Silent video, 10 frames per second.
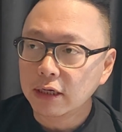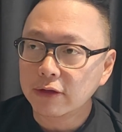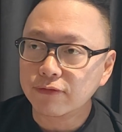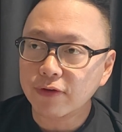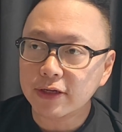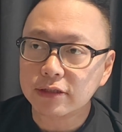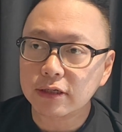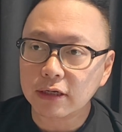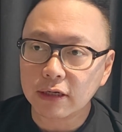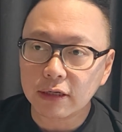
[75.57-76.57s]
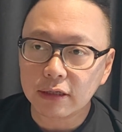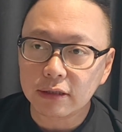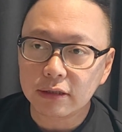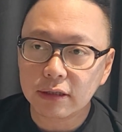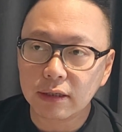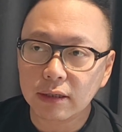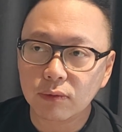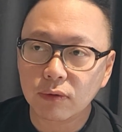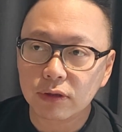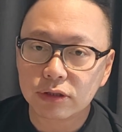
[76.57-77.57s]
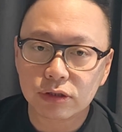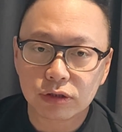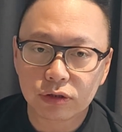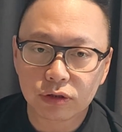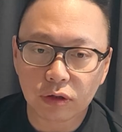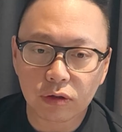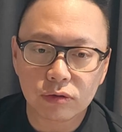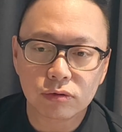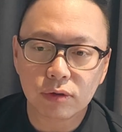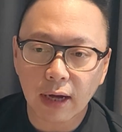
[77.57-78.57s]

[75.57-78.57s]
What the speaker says: In fact, he was so